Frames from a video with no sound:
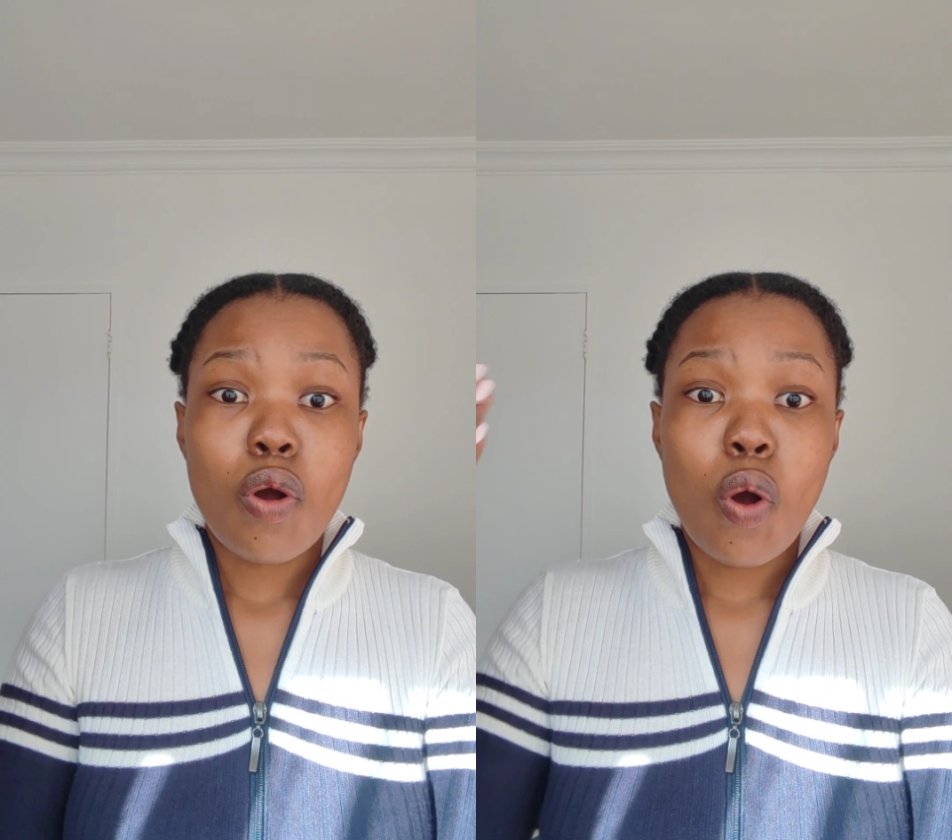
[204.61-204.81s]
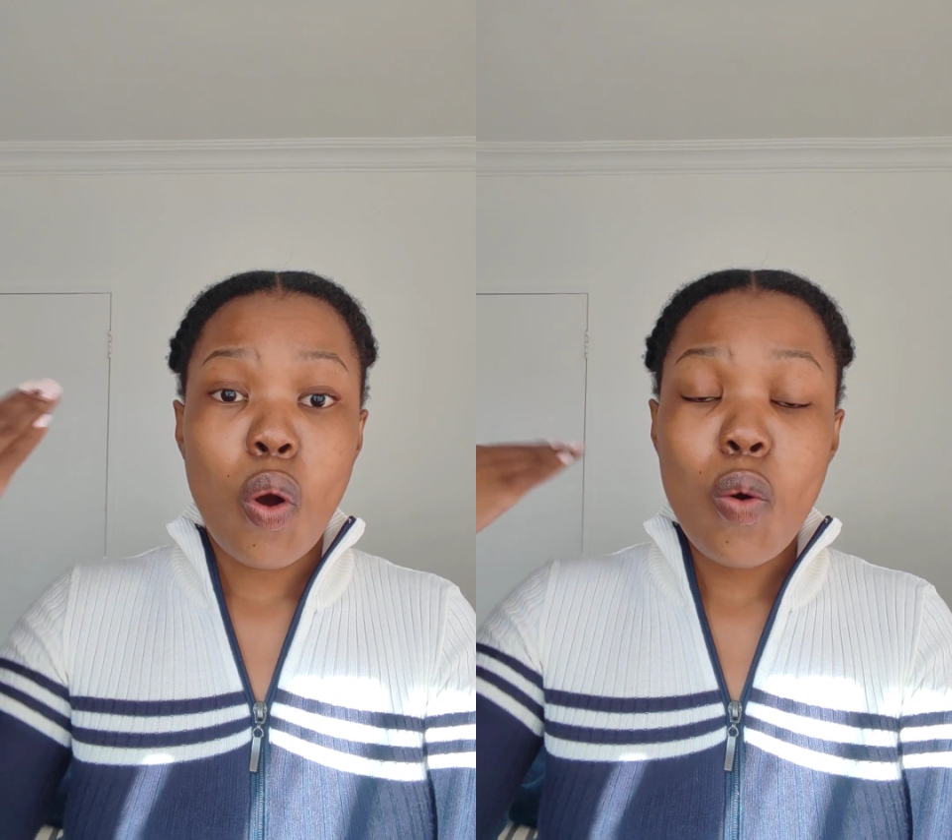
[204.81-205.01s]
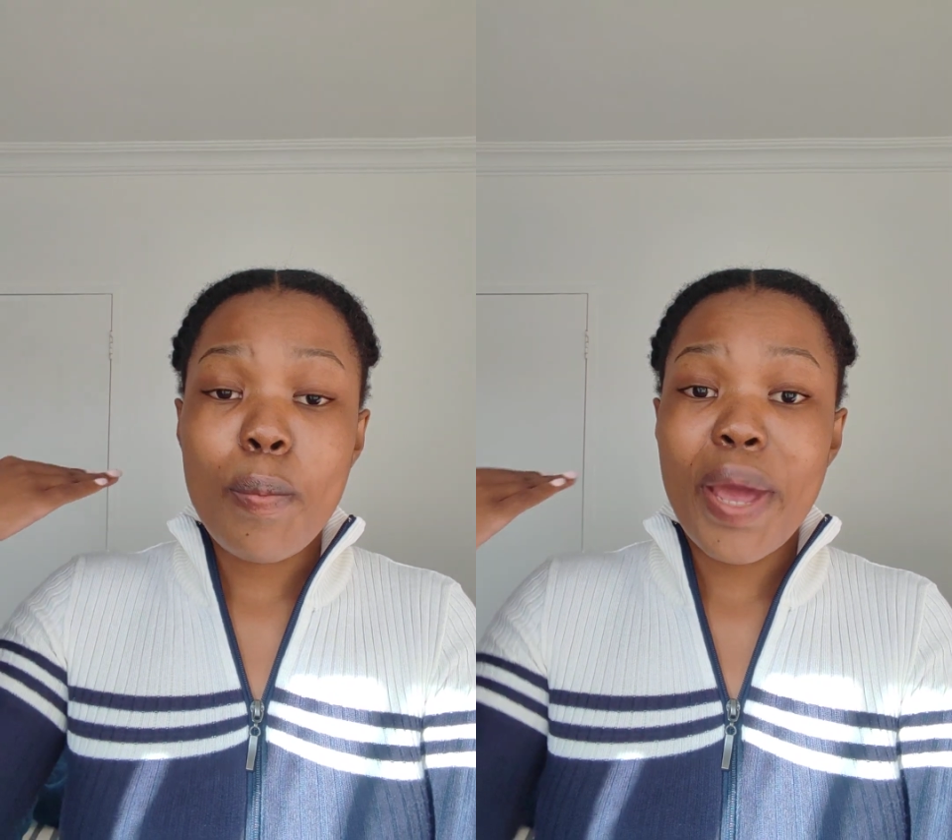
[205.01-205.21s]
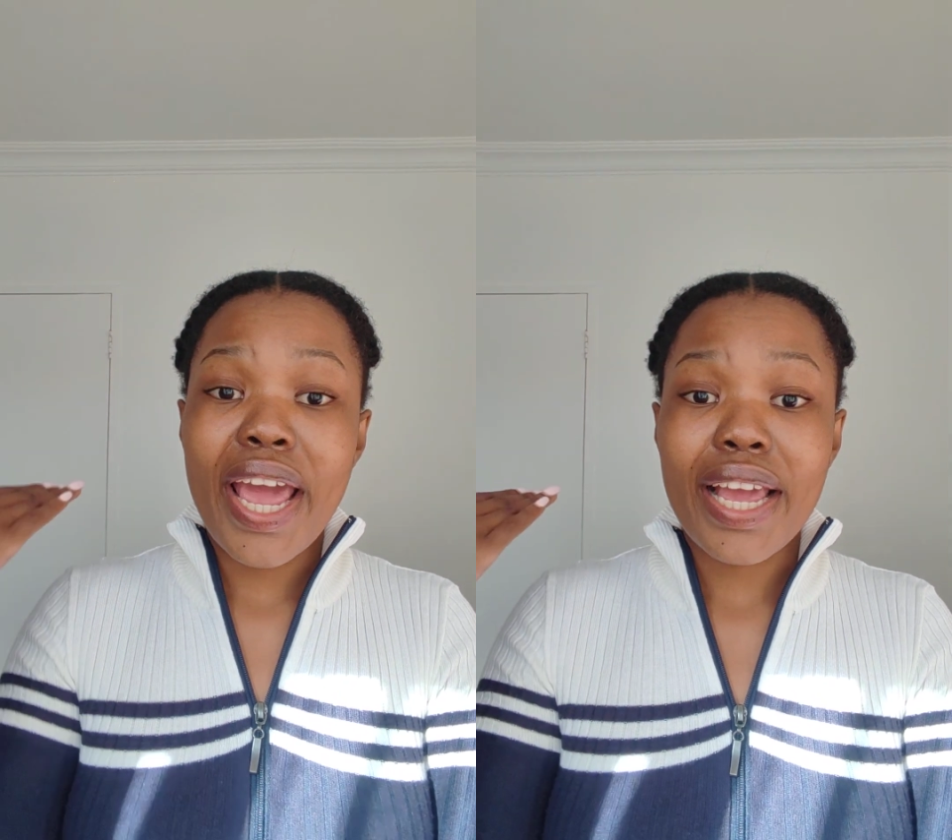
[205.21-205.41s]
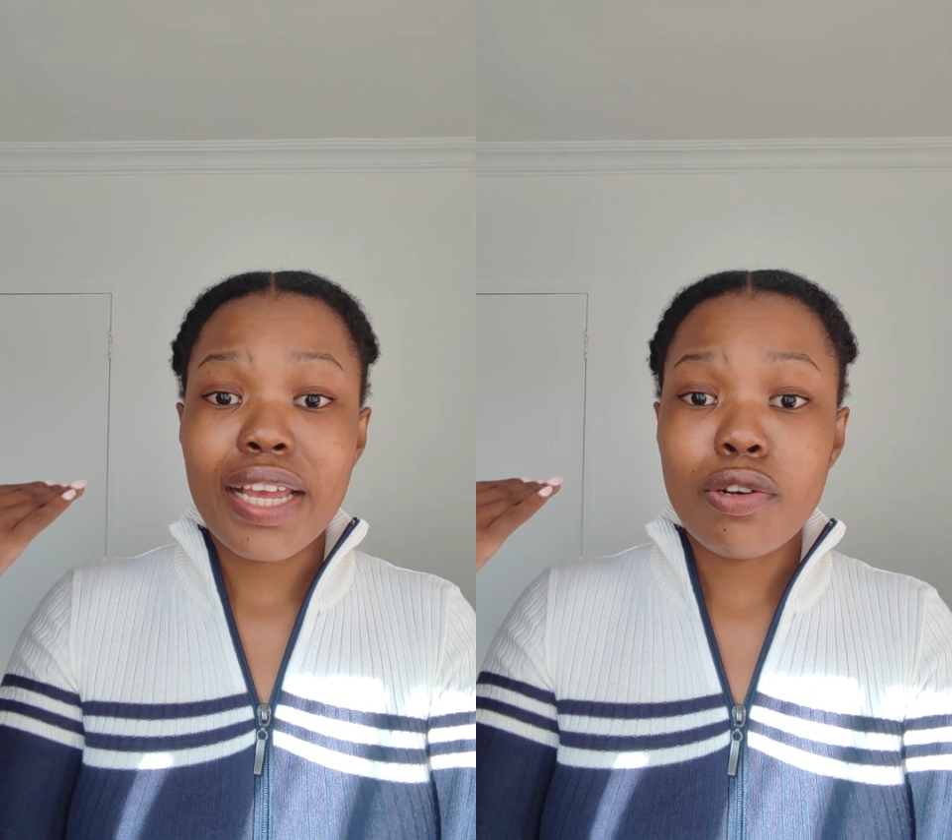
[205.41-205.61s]
go
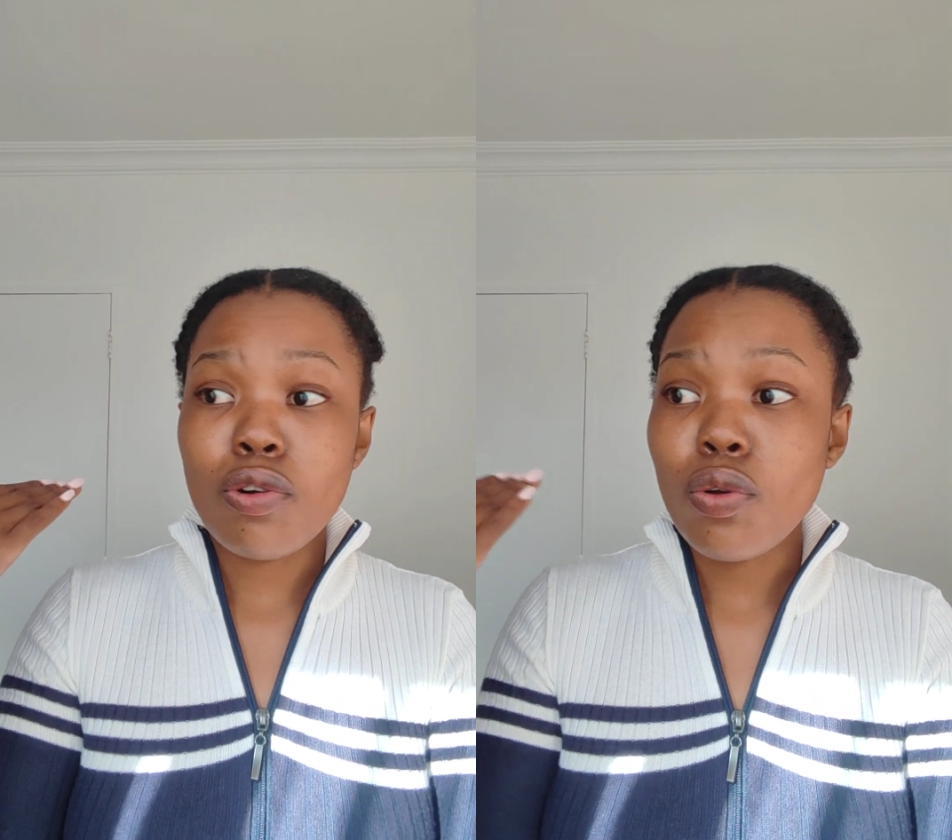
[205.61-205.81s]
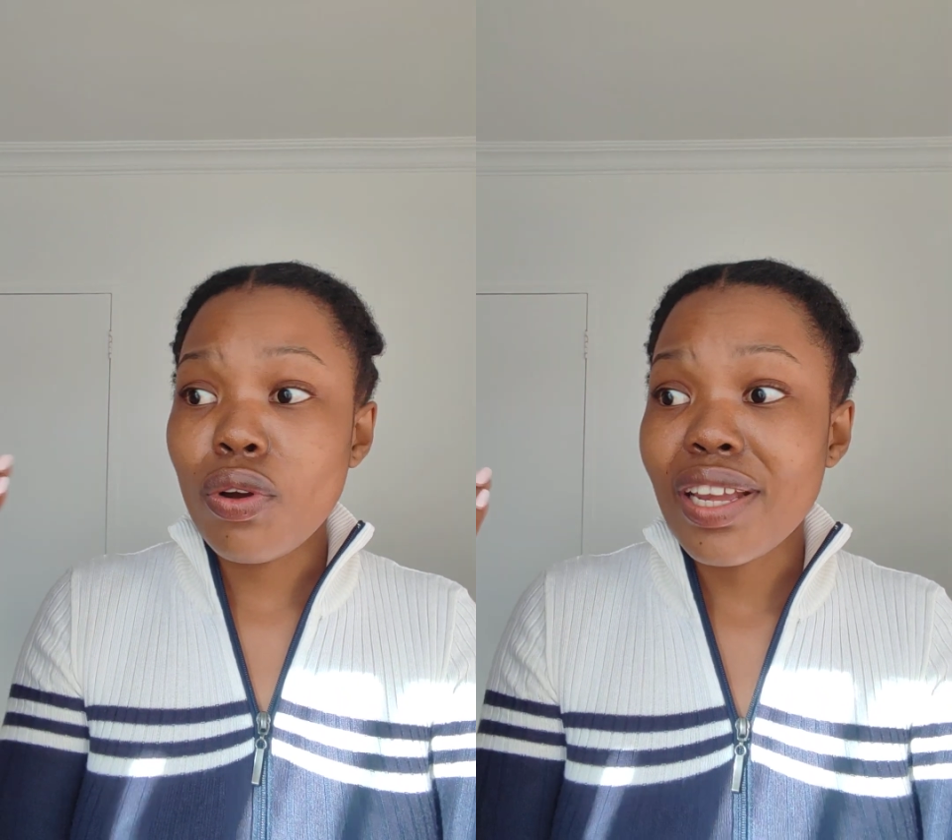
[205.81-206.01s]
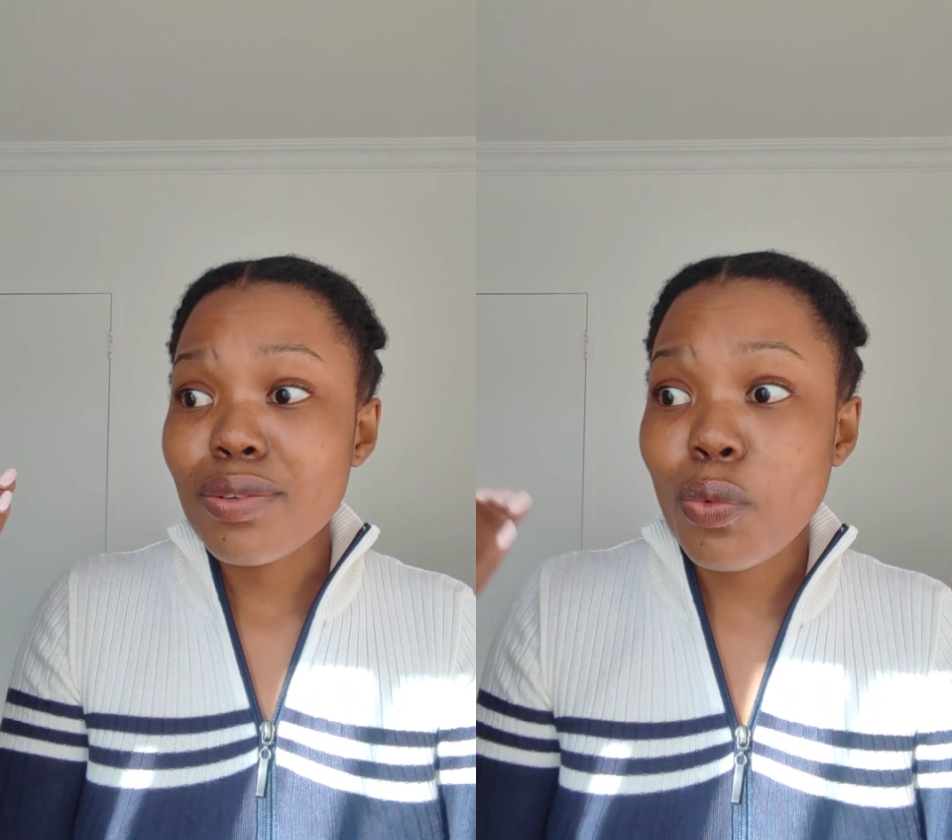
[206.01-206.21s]
back and look at